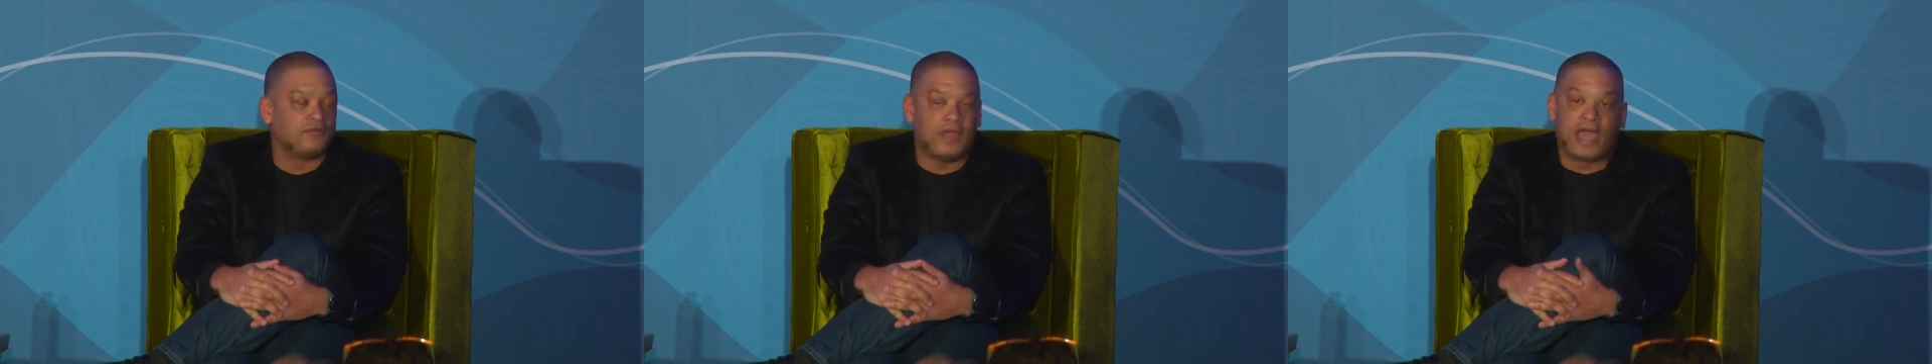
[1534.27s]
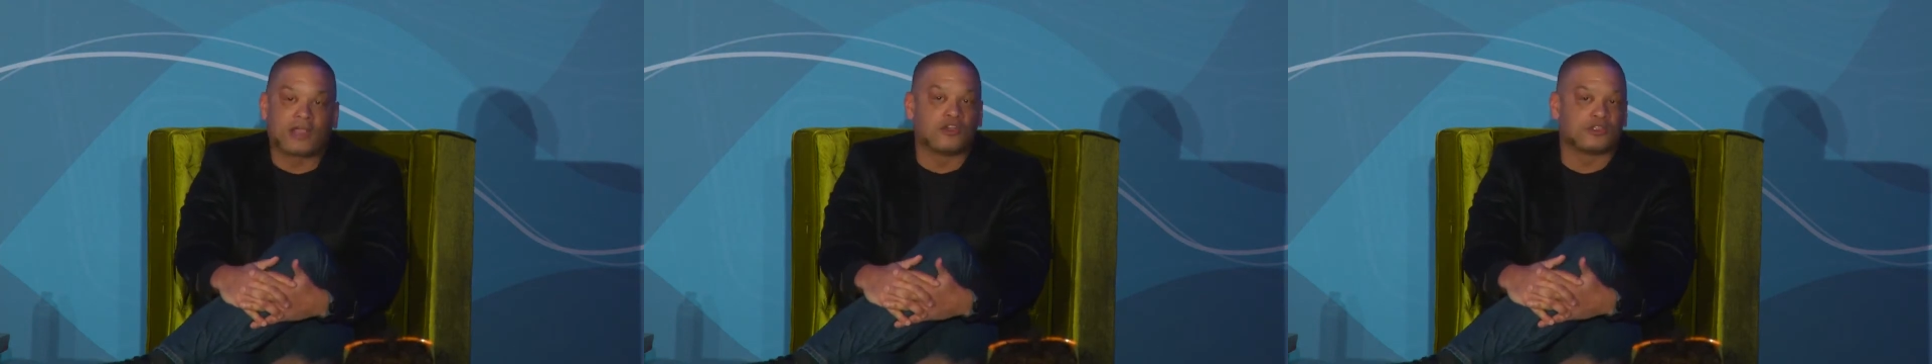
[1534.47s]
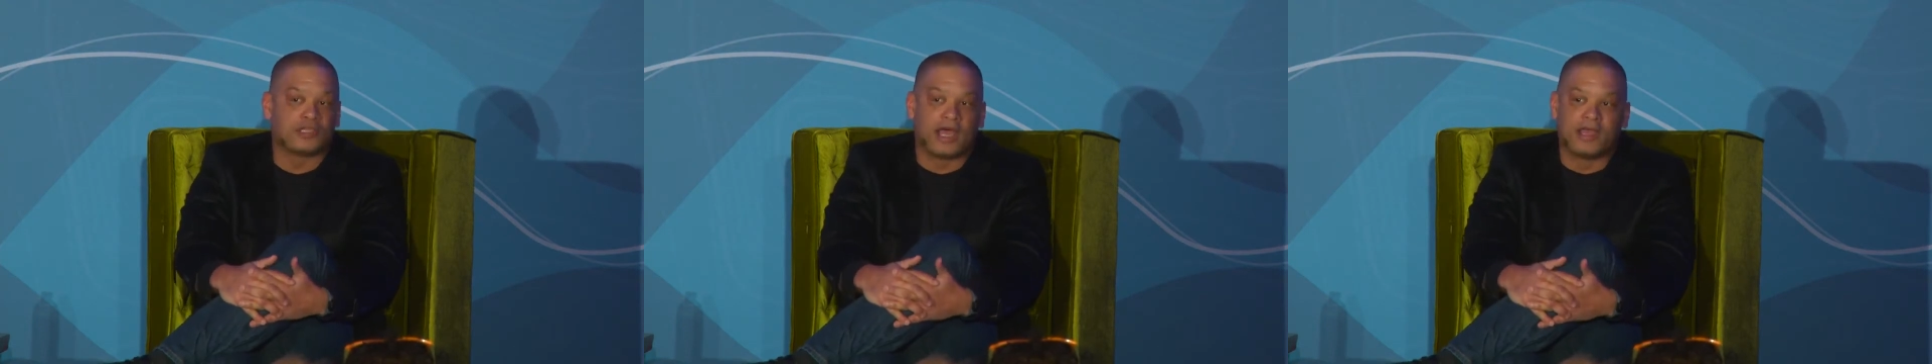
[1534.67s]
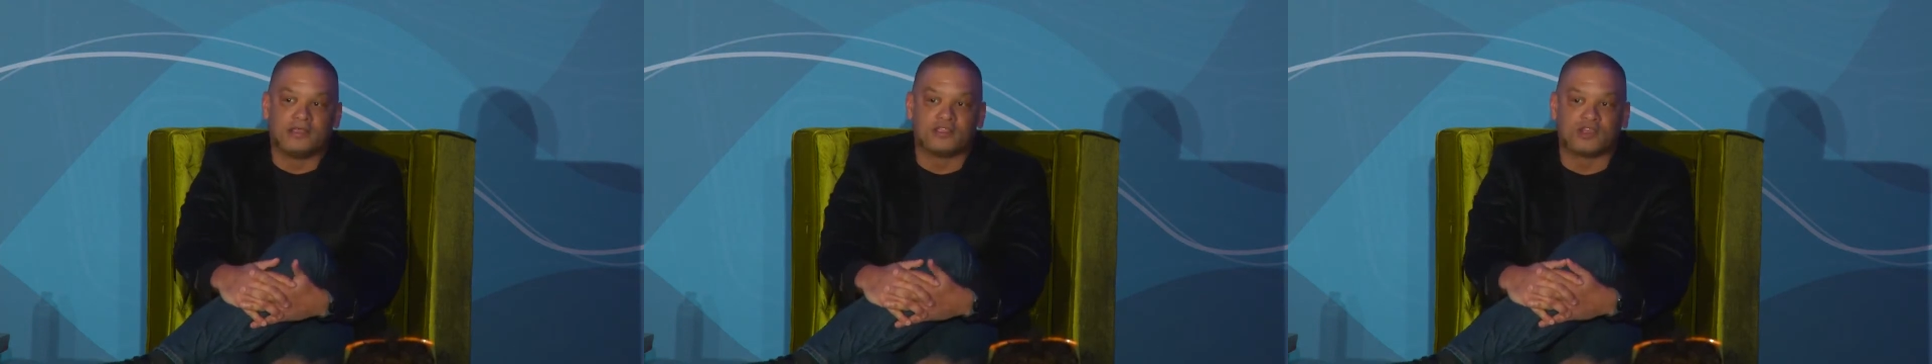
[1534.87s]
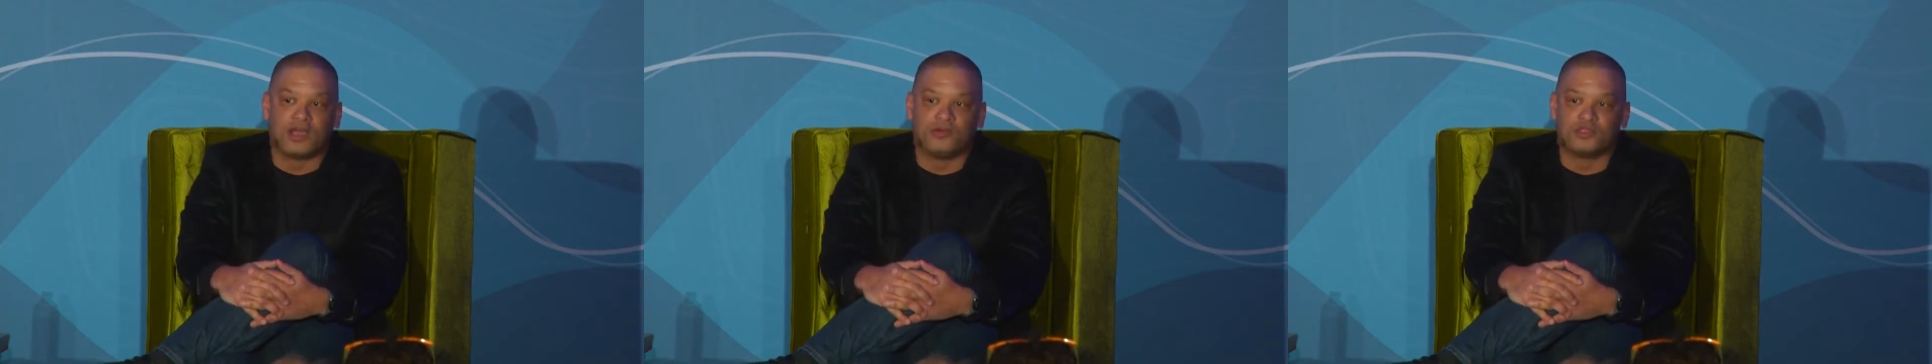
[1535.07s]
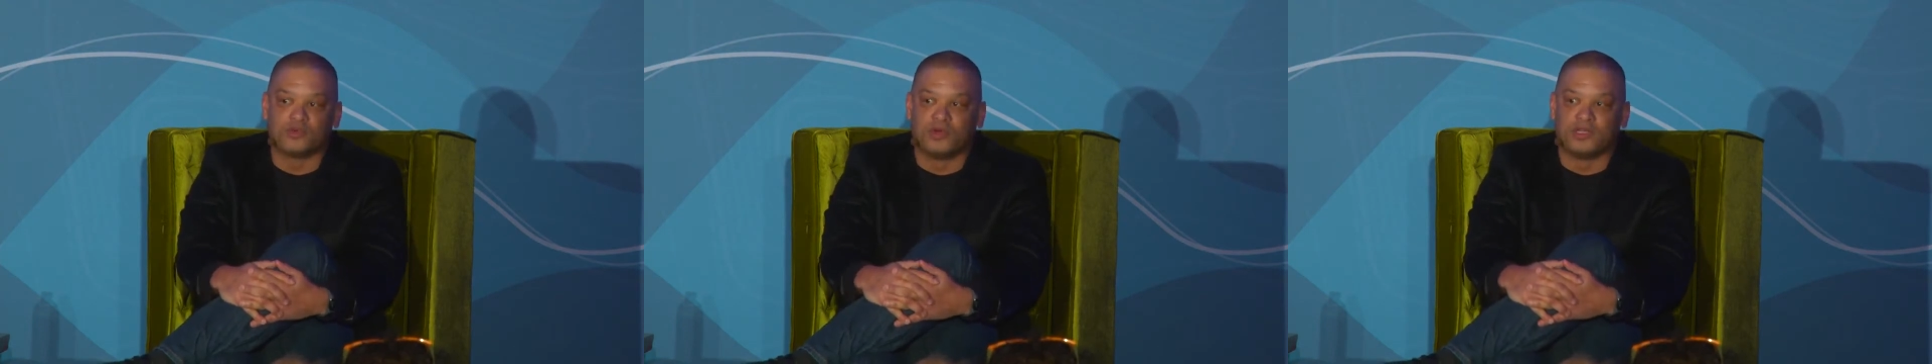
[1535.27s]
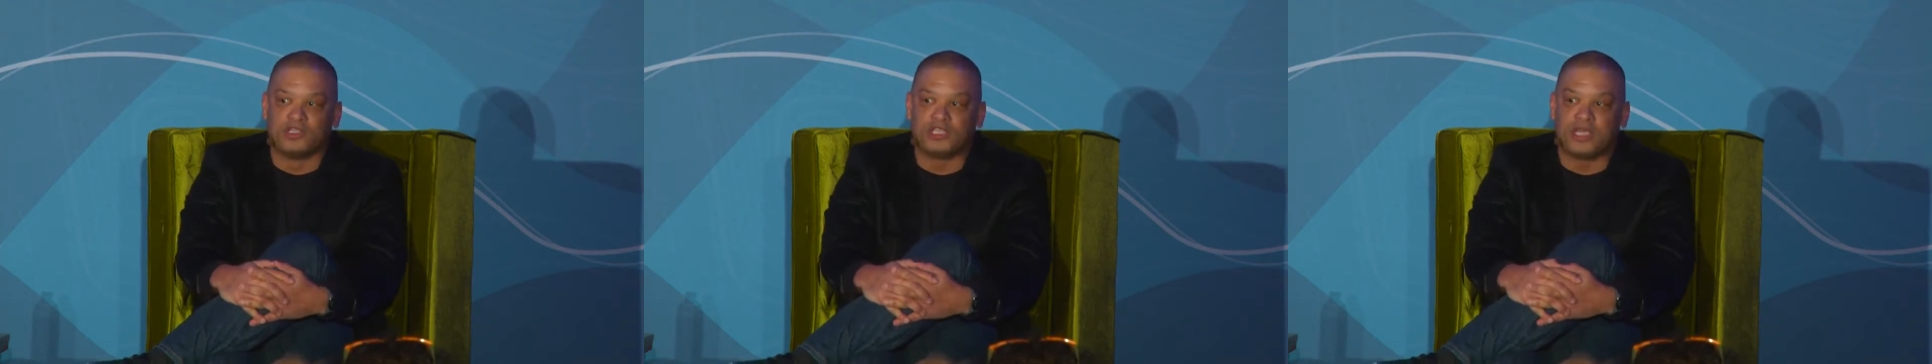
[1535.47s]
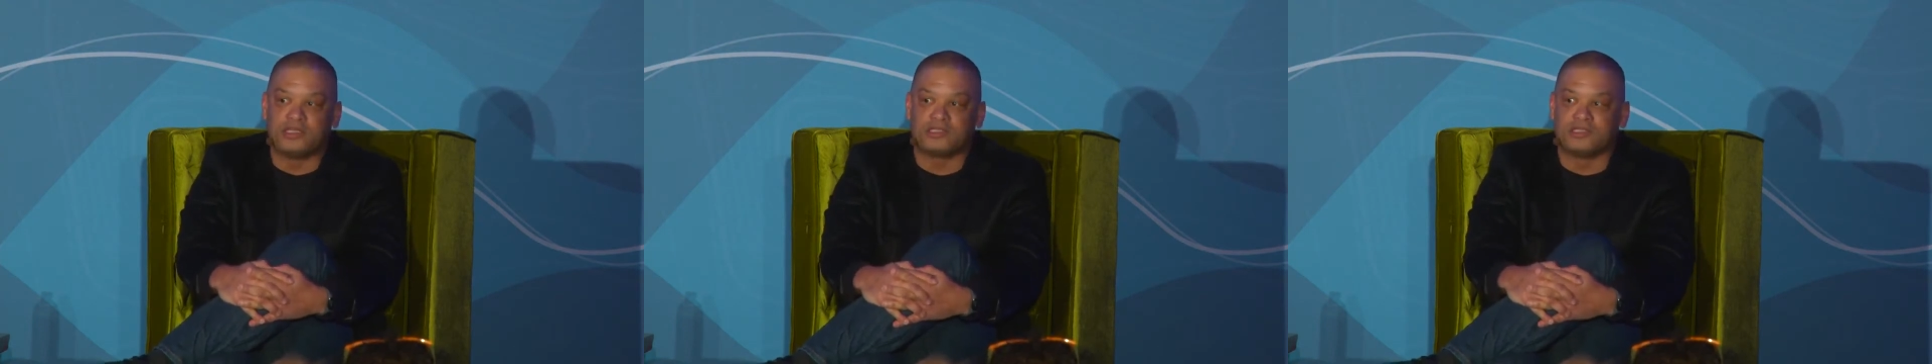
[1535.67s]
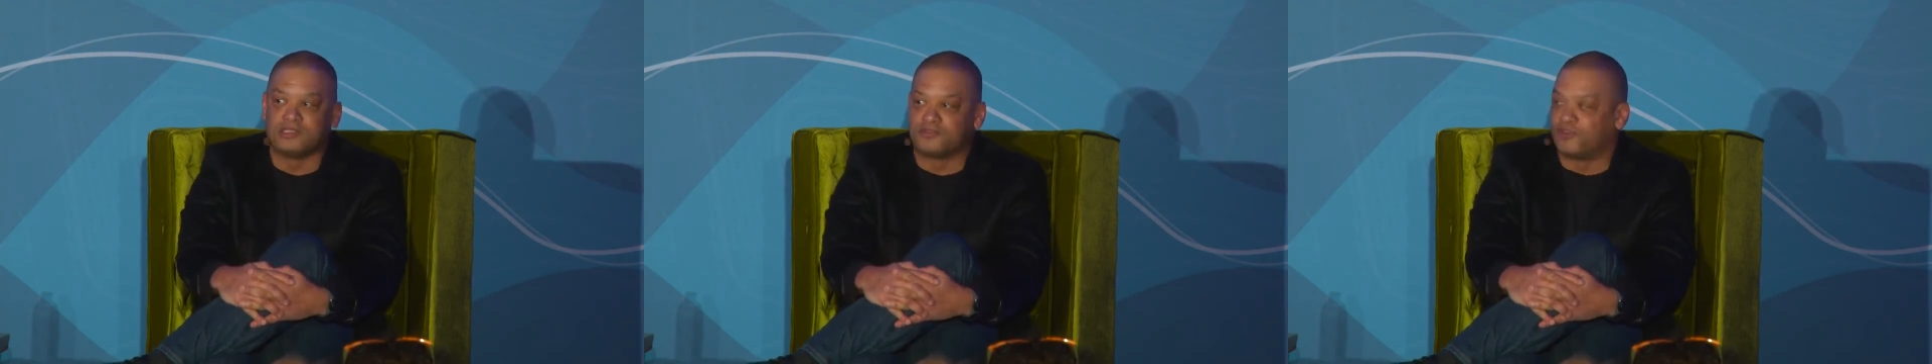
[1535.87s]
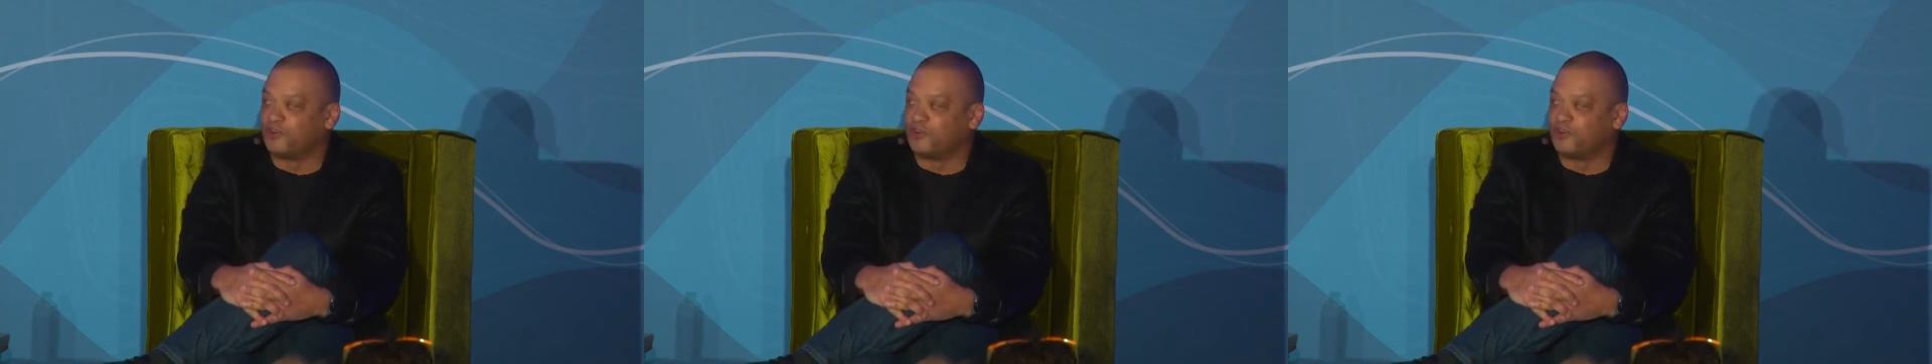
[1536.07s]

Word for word: EchoSign, so I was one of Jason's